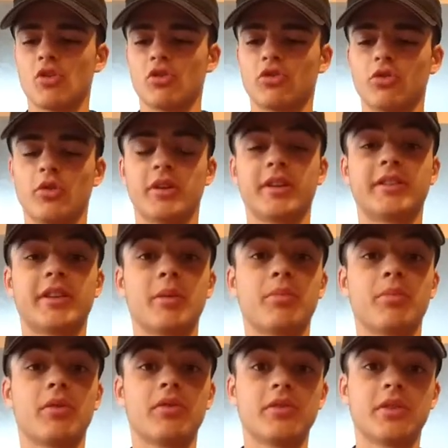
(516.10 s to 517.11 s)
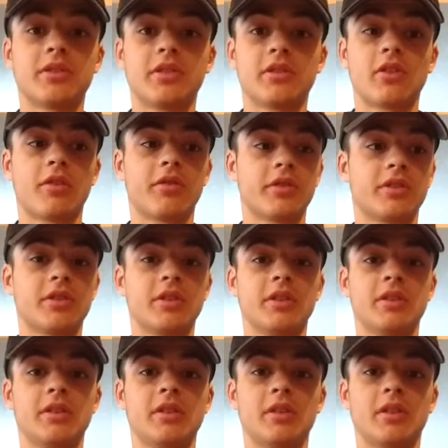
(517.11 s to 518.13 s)
So an example of this is
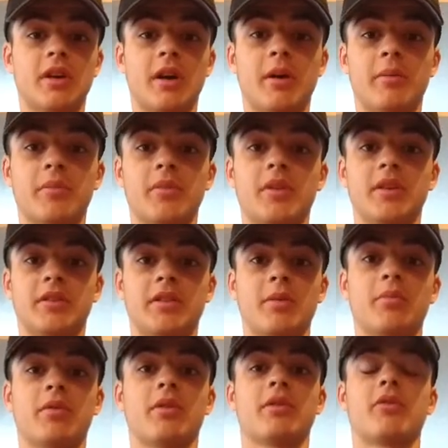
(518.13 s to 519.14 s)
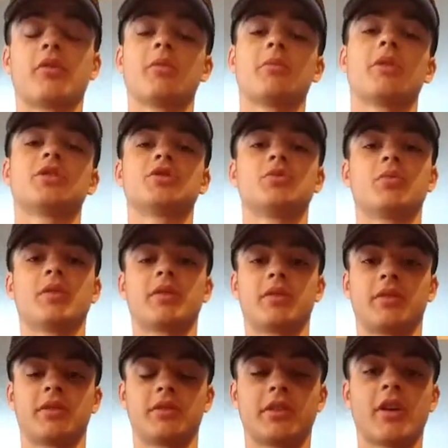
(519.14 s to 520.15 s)
obviously the example I've already mentioned
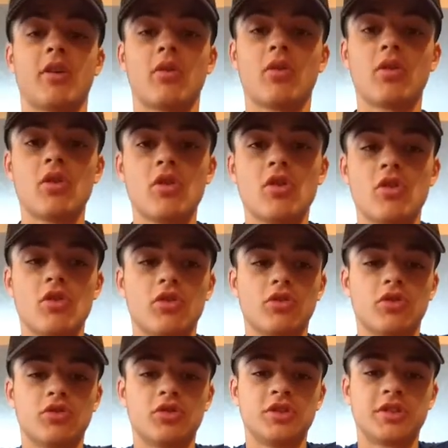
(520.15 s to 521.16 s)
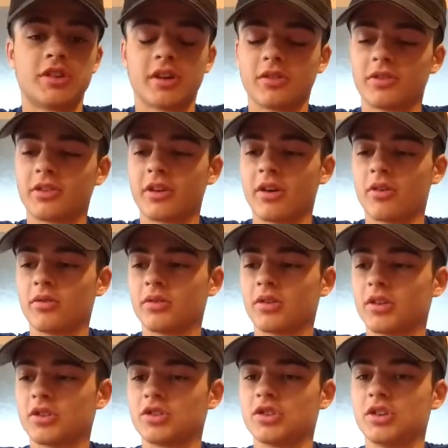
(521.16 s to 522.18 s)
with Scout. So she tells Scout
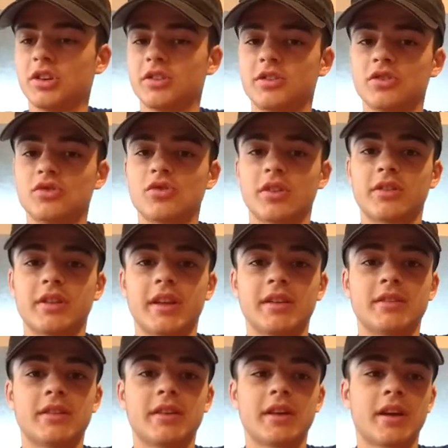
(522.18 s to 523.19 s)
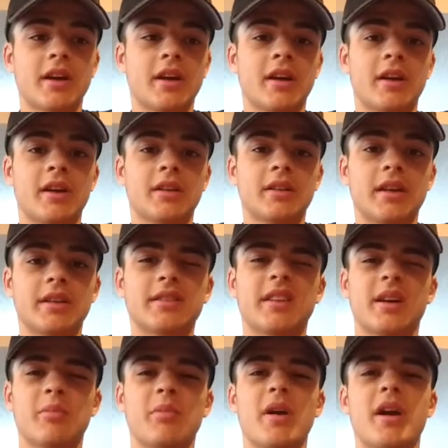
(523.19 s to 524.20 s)
that she needs to dress less like
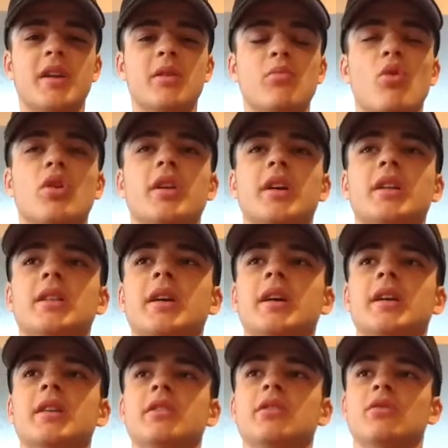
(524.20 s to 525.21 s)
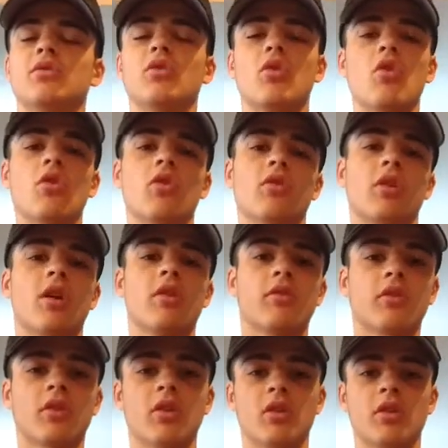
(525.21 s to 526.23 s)
a man and more like a lady. So no coat
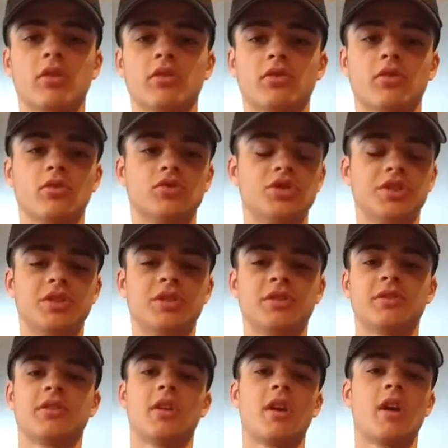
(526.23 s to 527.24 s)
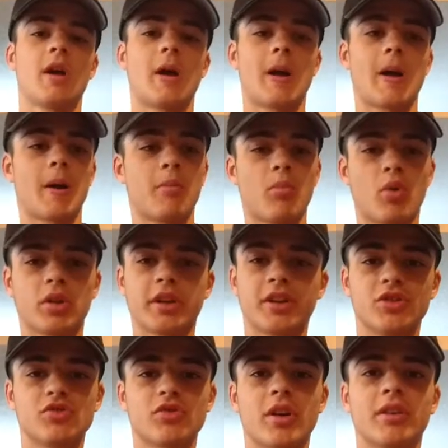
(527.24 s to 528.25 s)
coveralls, no jeans, more
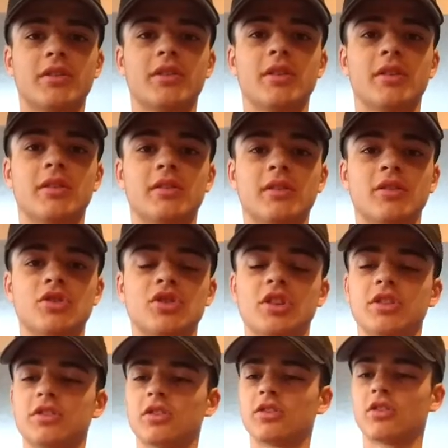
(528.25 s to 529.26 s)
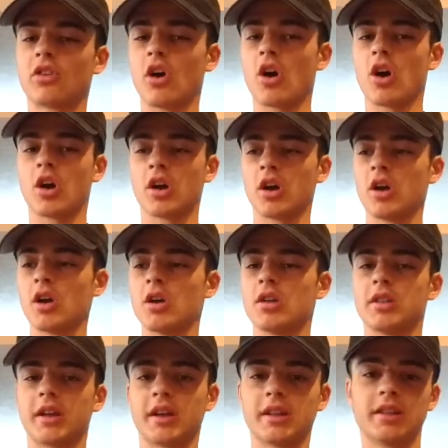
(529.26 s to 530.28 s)
like dresses, and she needs to talk
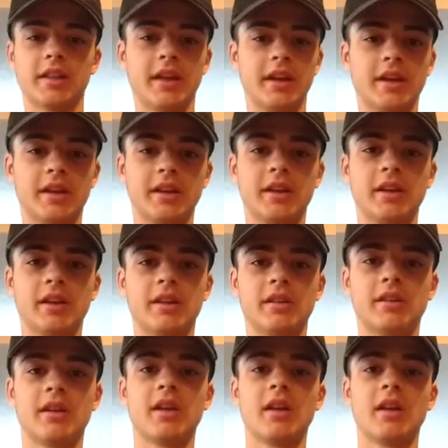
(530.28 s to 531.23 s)
like a lady.